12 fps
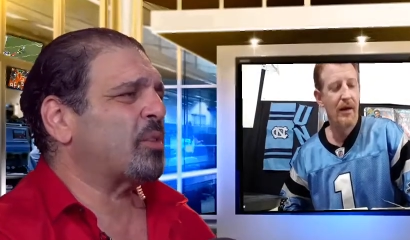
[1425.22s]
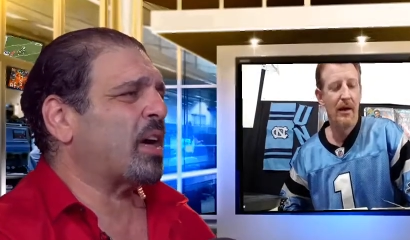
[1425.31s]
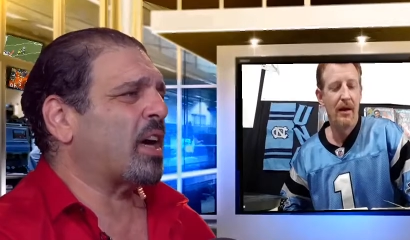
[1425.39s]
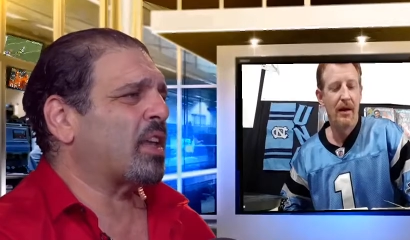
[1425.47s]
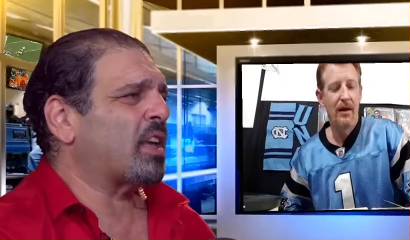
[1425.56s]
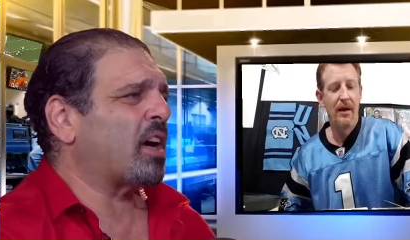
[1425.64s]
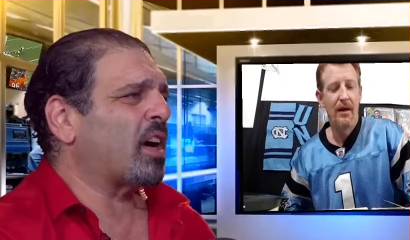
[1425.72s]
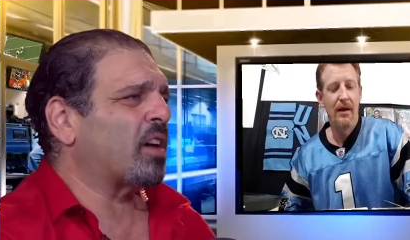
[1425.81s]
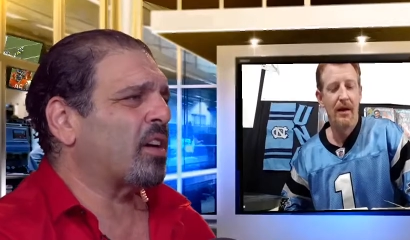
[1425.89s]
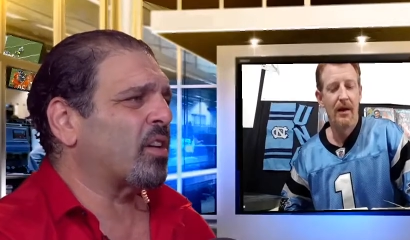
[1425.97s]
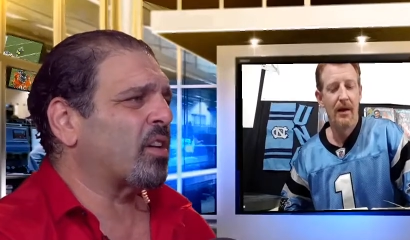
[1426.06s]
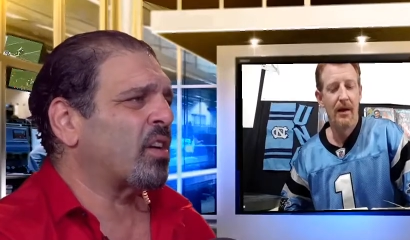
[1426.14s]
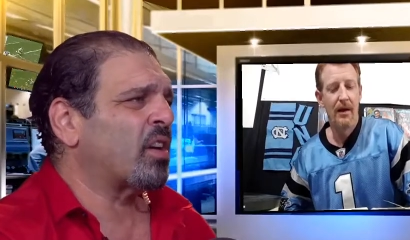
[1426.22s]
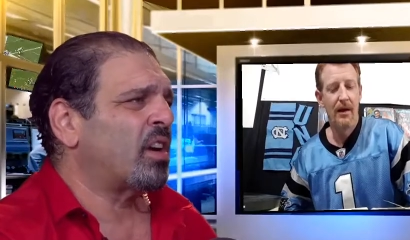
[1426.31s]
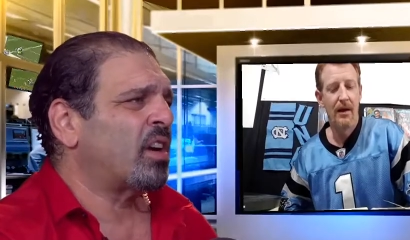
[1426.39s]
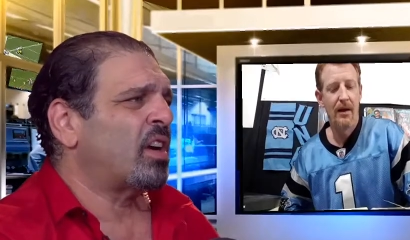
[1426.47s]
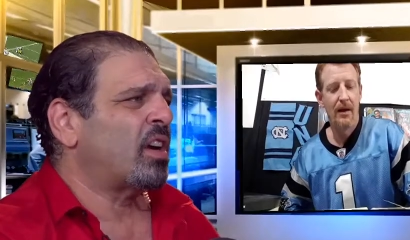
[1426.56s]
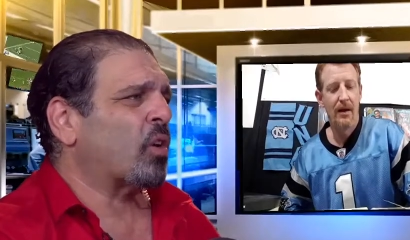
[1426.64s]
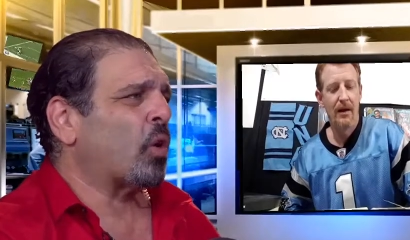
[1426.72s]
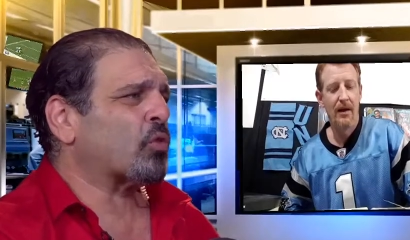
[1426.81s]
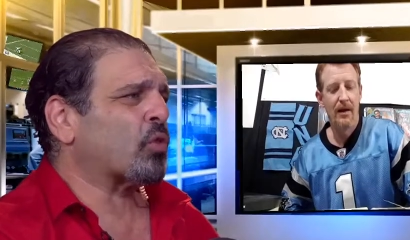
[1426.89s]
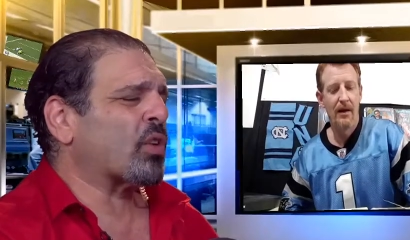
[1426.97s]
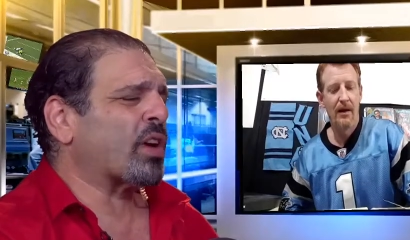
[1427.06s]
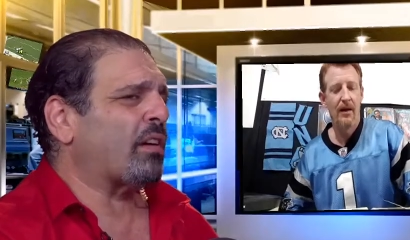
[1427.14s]
Speaker 1: on the under.
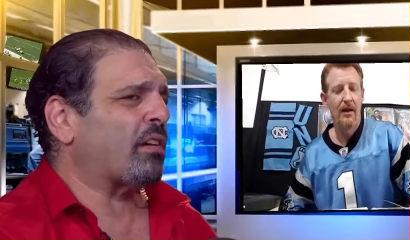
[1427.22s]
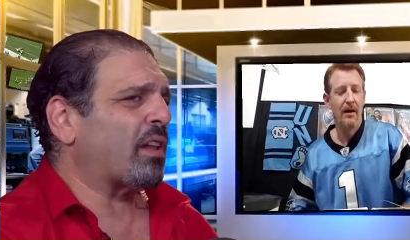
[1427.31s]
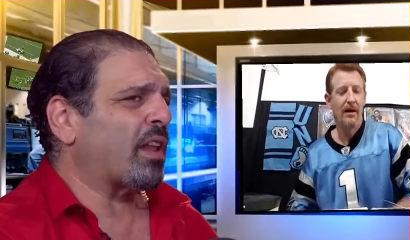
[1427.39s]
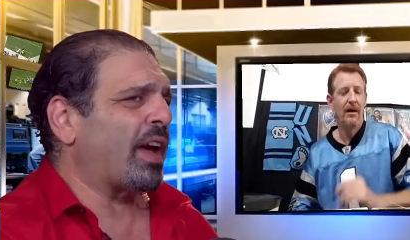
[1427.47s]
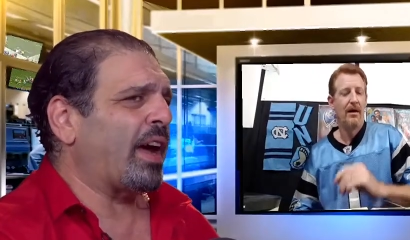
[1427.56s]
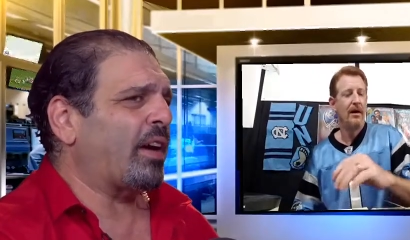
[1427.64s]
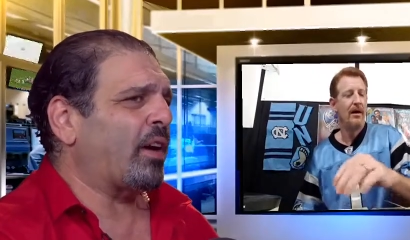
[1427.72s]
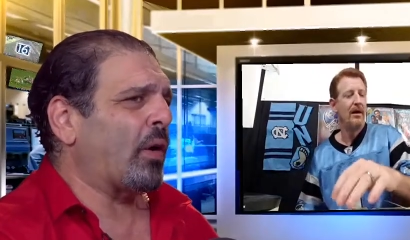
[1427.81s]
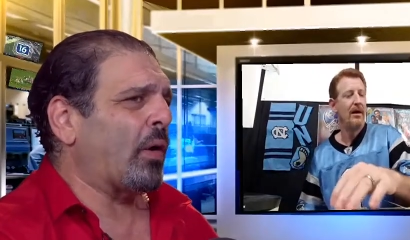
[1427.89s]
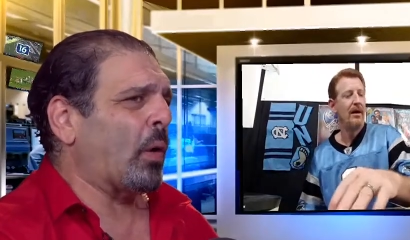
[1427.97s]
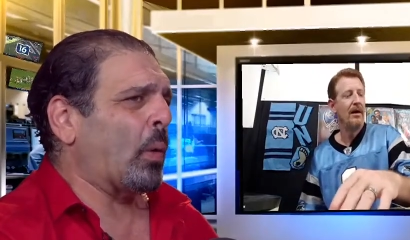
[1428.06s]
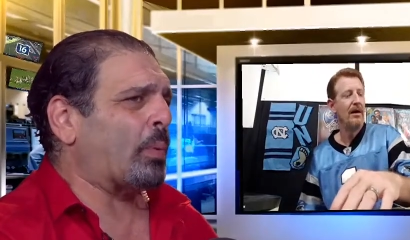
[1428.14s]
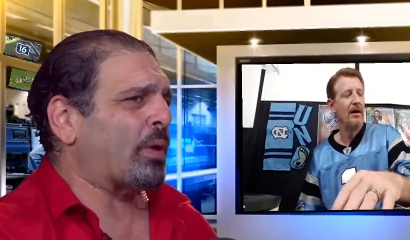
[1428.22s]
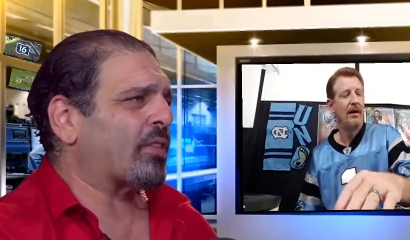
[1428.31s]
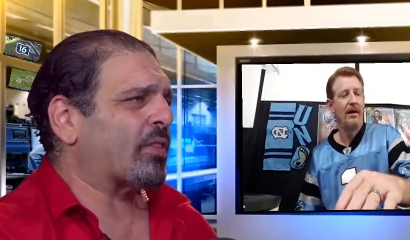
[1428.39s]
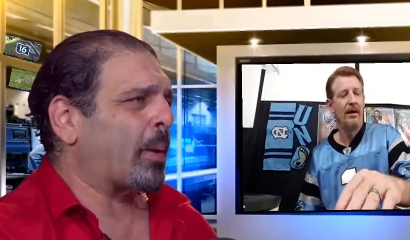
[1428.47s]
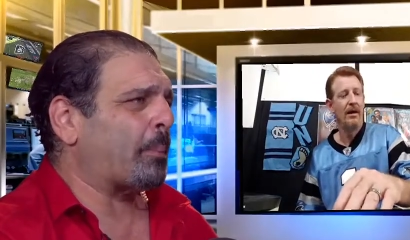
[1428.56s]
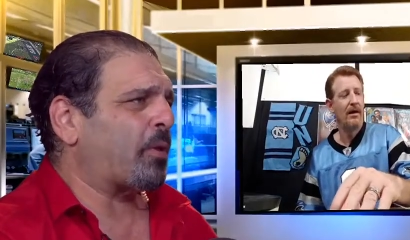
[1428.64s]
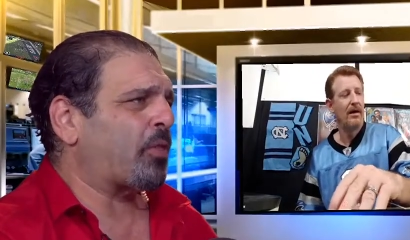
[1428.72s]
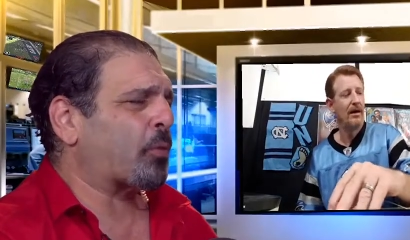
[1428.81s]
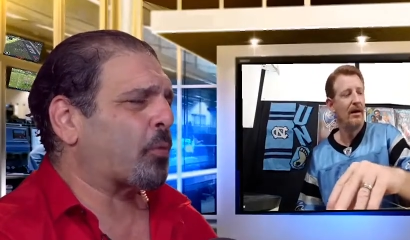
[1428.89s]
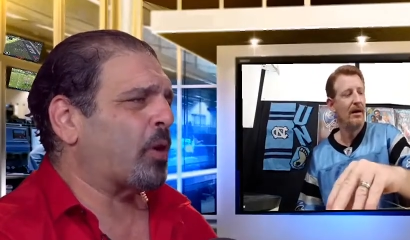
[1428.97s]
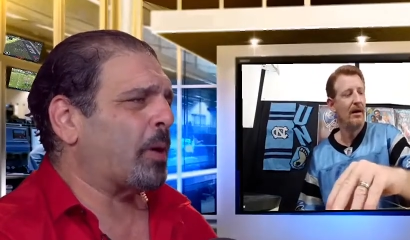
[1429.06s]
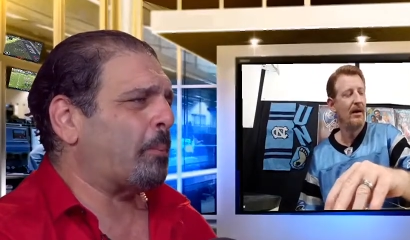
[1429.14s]
Coastal Carolina opens up a
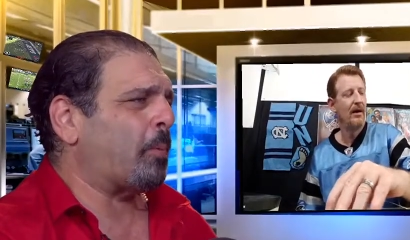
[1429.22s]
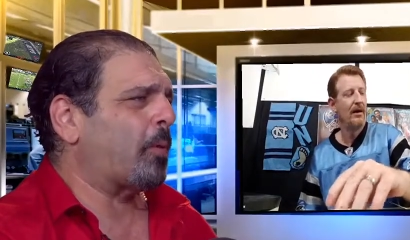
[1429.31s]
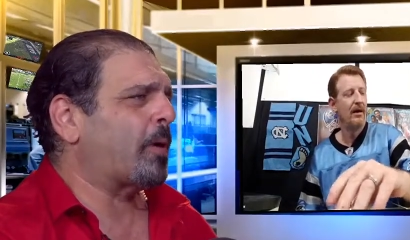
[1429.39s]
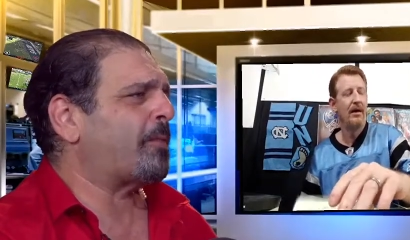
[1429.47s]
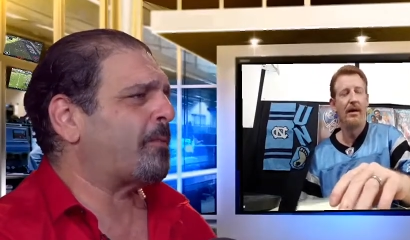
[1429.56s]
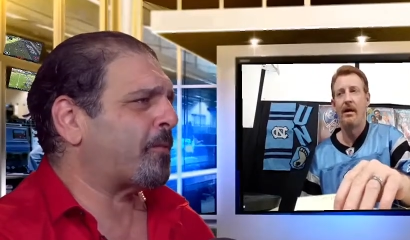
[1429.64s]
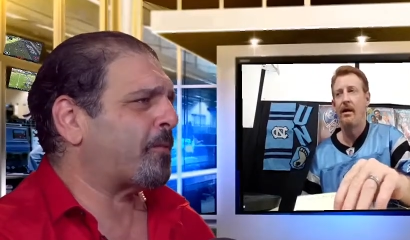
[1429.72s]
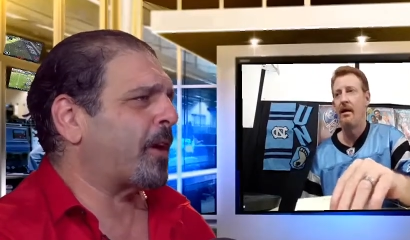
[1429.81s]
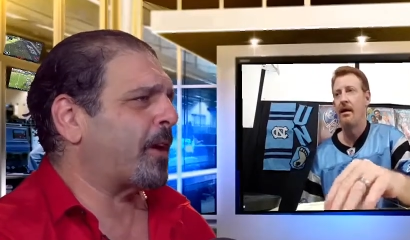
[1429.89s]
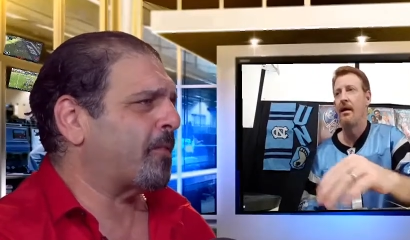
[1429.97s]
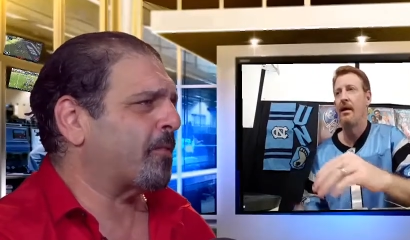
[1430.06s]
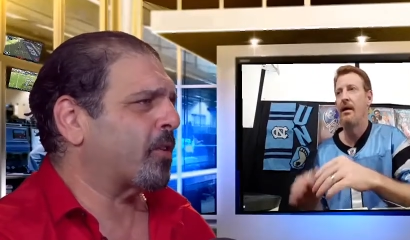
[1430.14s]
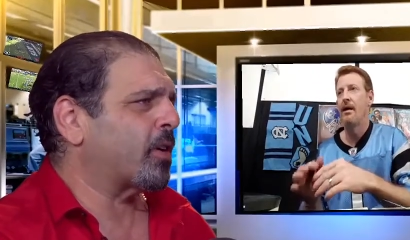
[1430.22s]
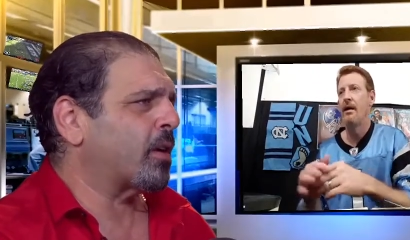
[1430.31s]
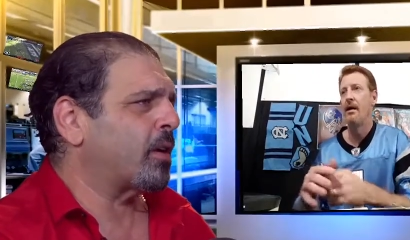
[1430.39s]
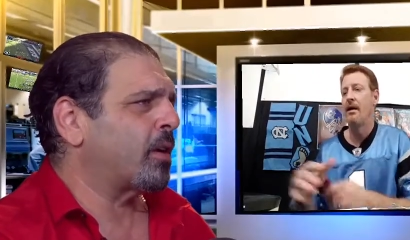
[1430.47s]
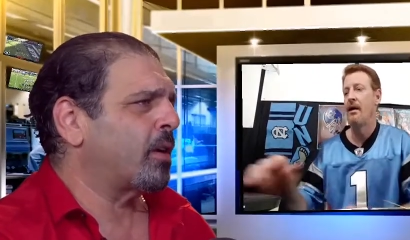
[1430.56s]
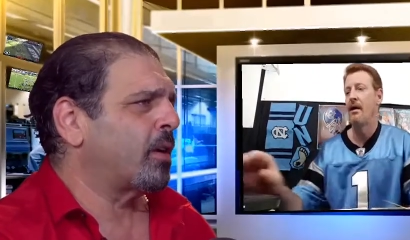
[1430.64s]
three point favorite,